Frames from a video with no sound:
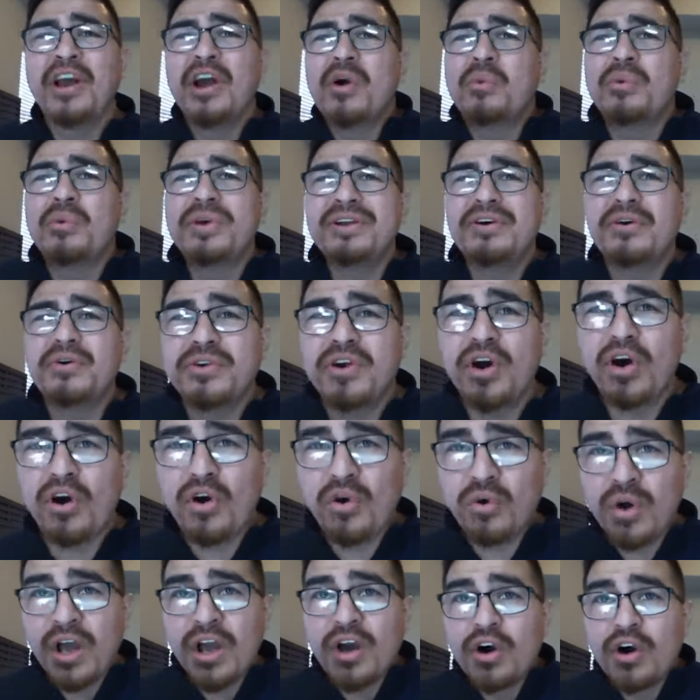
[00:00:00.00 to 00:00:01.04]
We don't
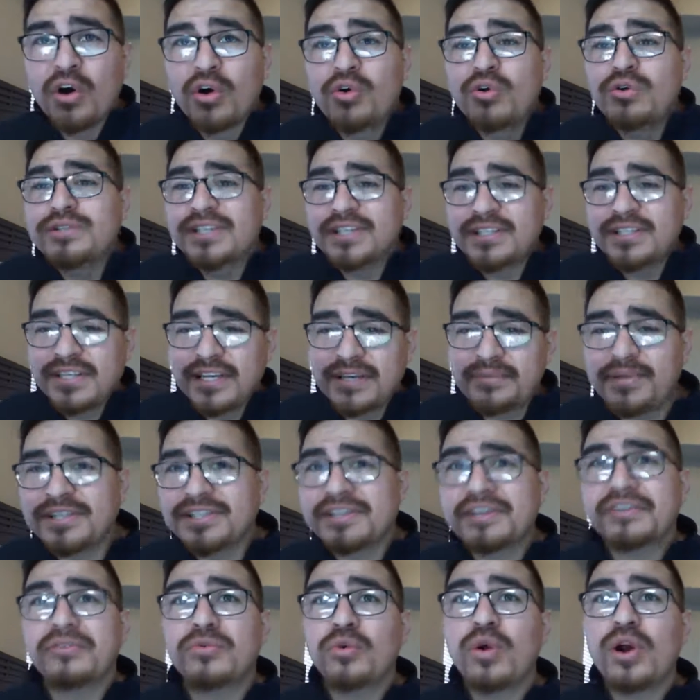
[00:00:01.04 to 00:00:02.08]
know who's the team that's
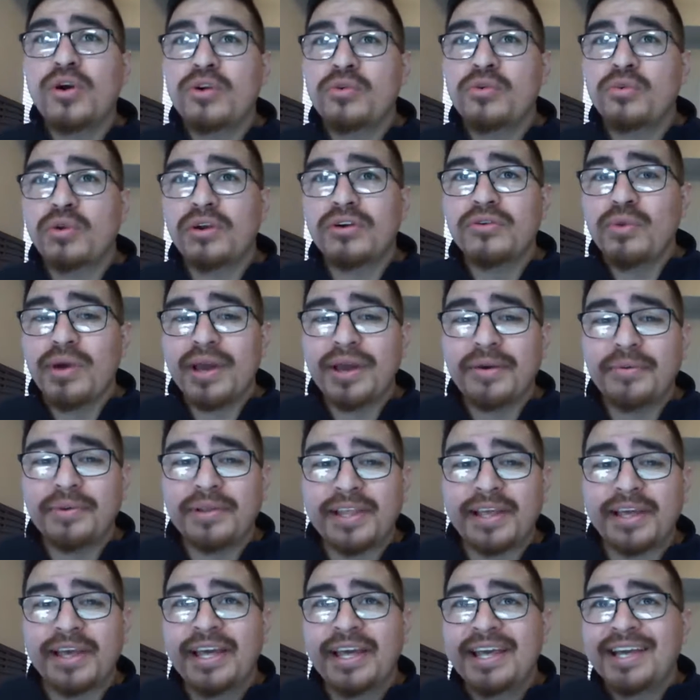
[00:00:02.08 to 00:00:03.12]
going to run away with
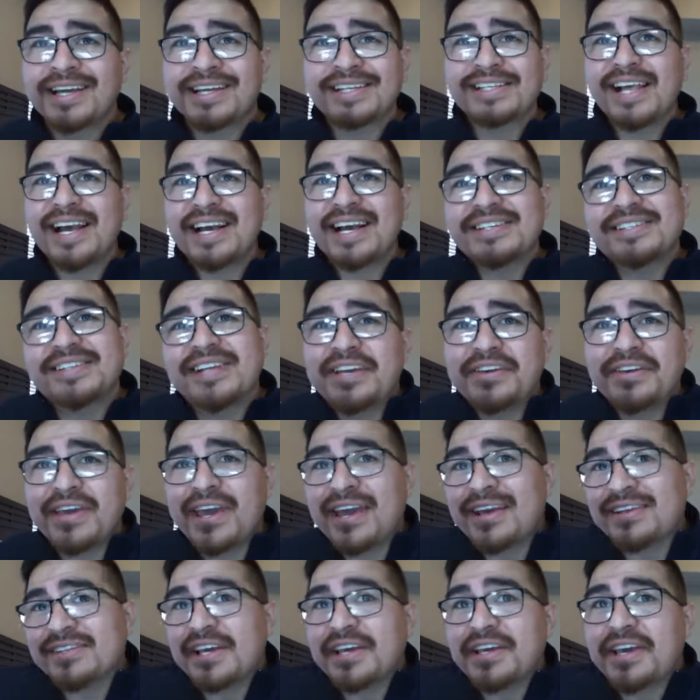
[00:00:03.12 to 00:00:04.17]
it. Because last night you
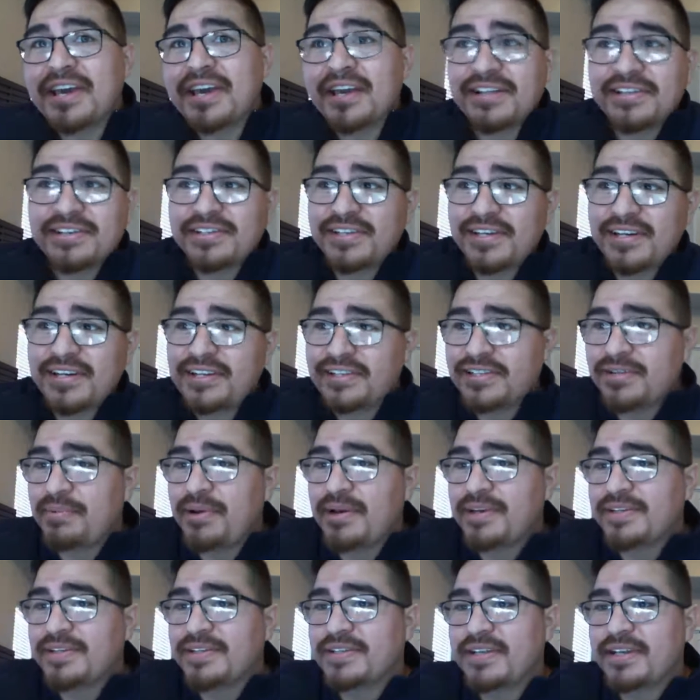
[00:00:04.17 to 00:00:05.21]
can't say Kansas City's the
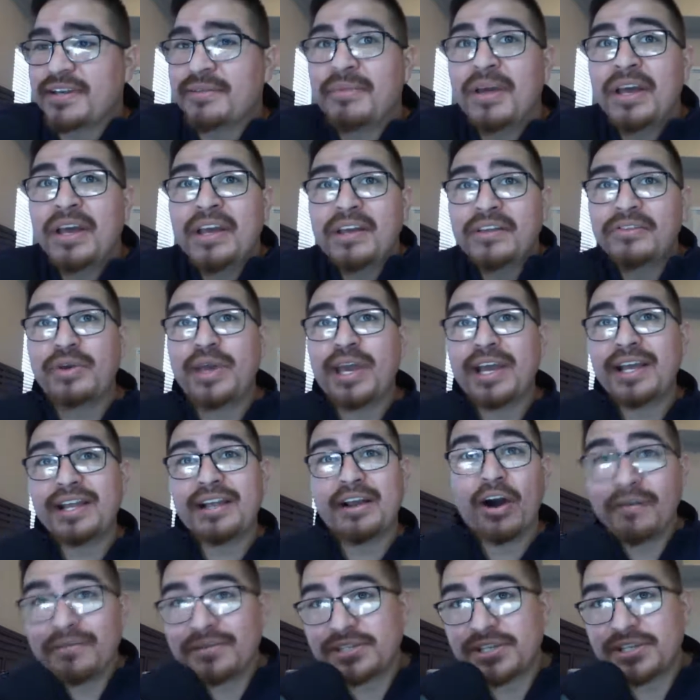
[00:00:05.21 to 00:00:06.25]
best team. You
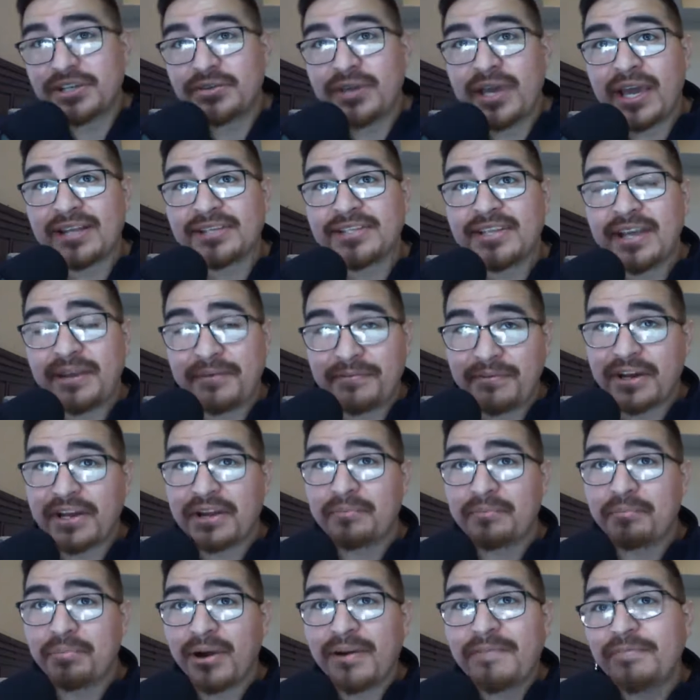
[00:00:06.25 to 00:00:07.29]
can't say fucking
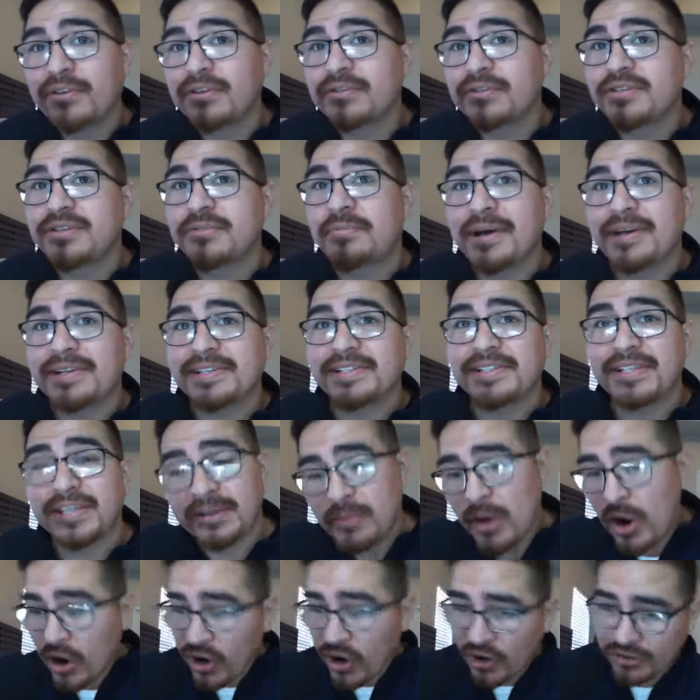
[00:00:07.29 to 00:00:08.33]
Buffalo's the best team.
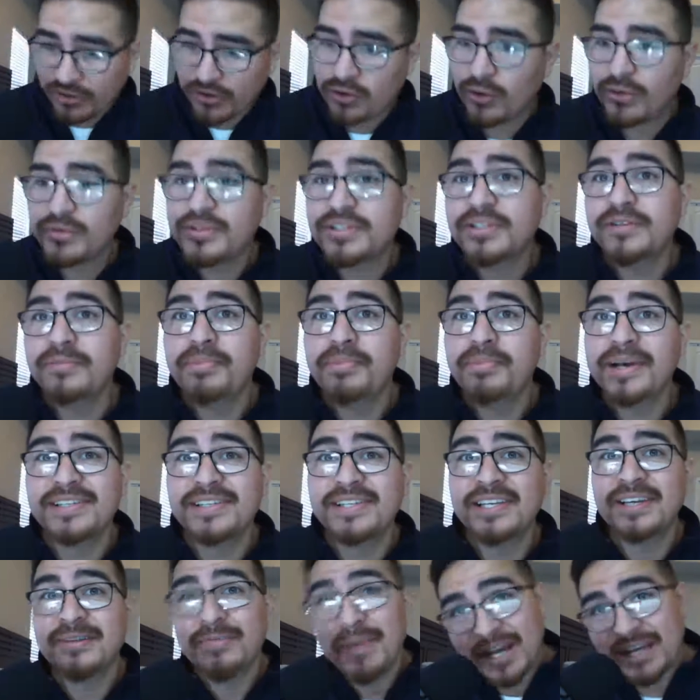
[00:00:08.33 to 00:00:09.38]
Are the Colts the best
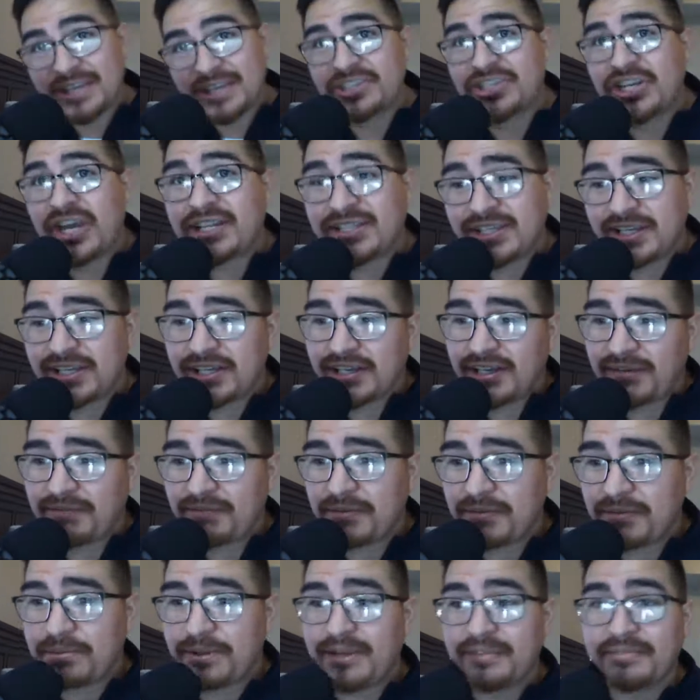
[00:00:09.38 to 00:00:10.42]
team? Is JT the
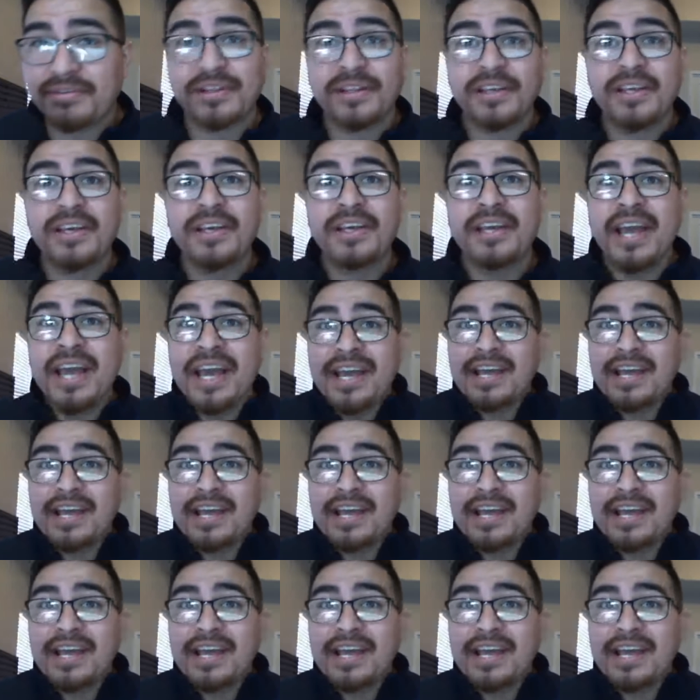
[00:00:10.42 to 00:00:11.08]
MVP of the league?